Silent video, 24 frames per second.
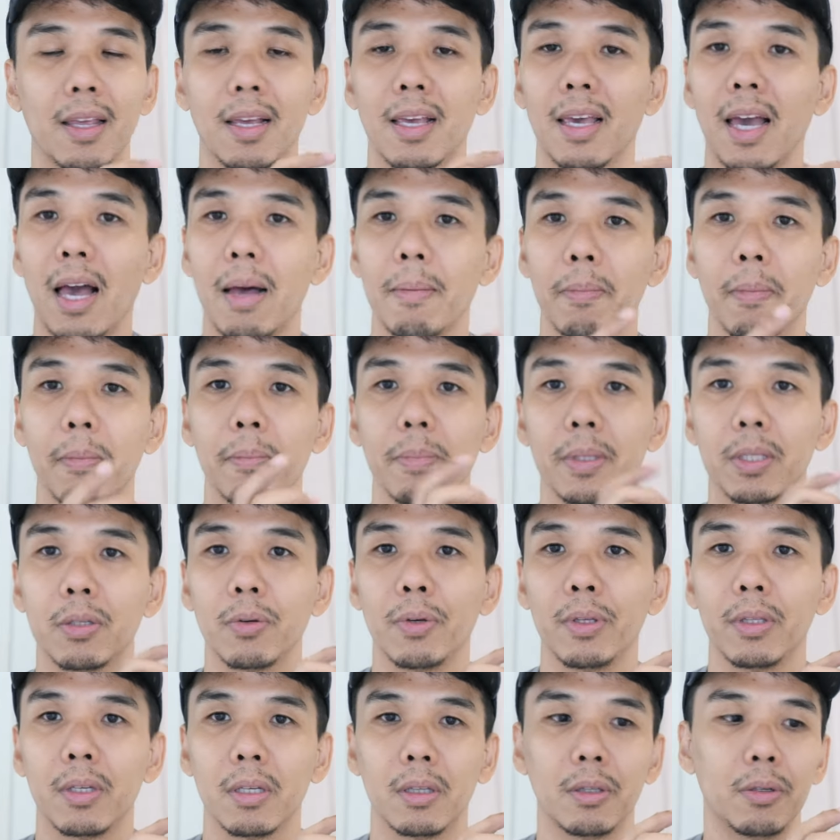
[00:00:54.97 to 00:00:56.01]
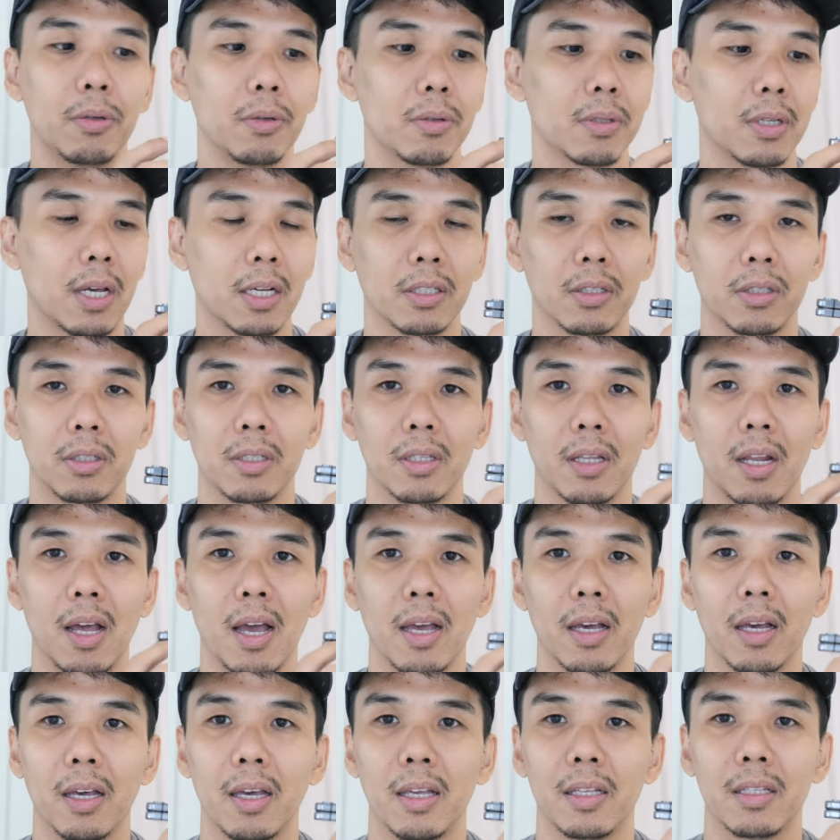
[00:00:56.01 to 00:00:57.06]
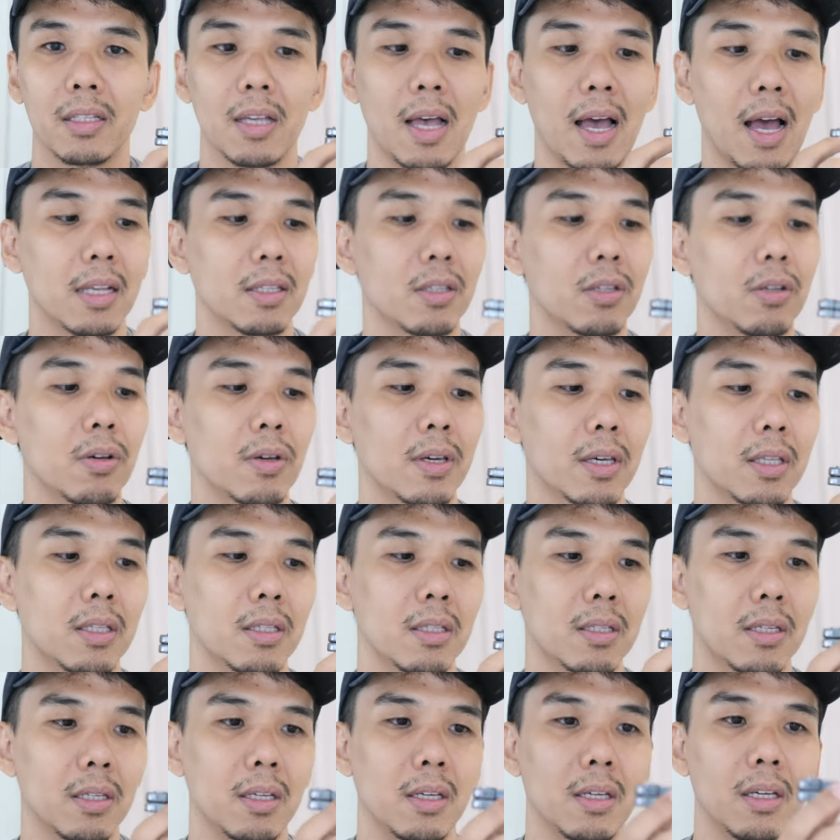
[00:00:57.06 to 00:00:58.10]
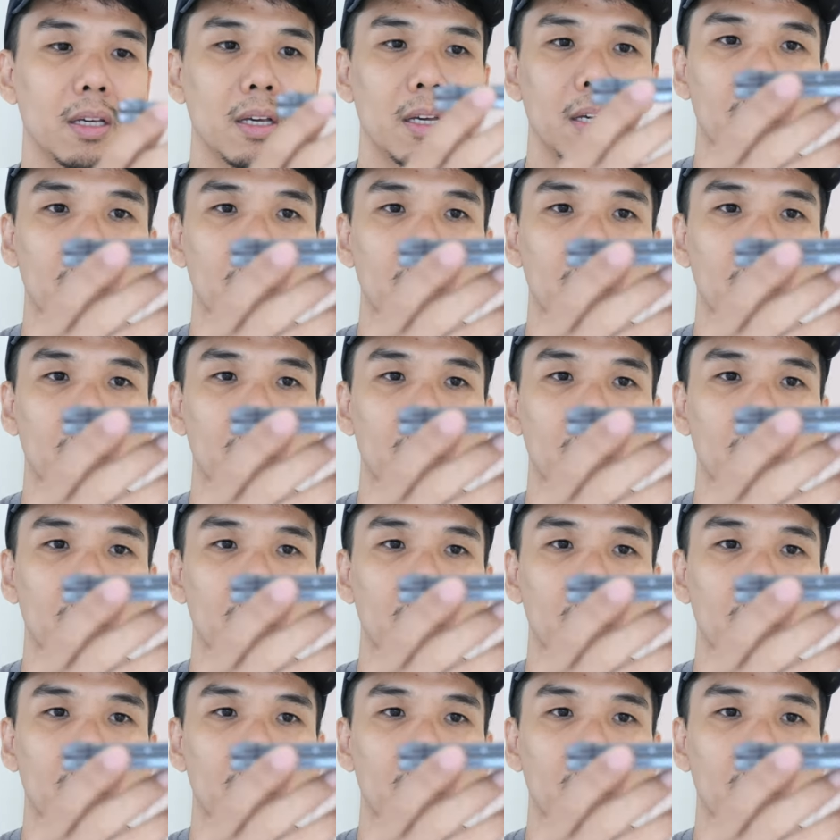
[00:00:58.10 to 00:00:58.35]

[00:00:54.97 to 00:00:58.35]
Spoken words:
the gap between the two sections, and as you can see,